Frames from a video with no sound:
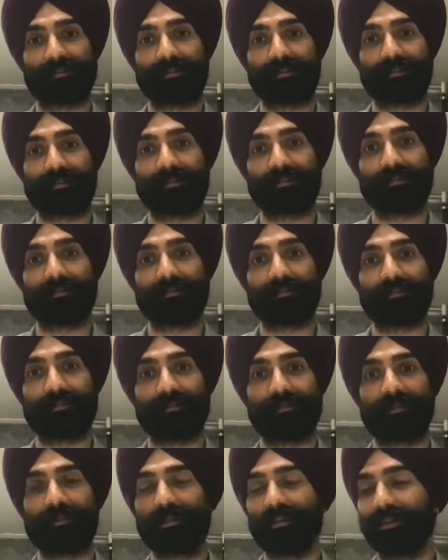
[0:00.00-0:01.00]
And
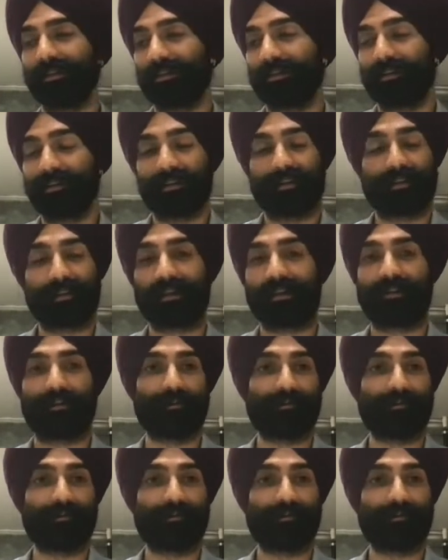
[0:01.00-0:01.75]
so, yeah,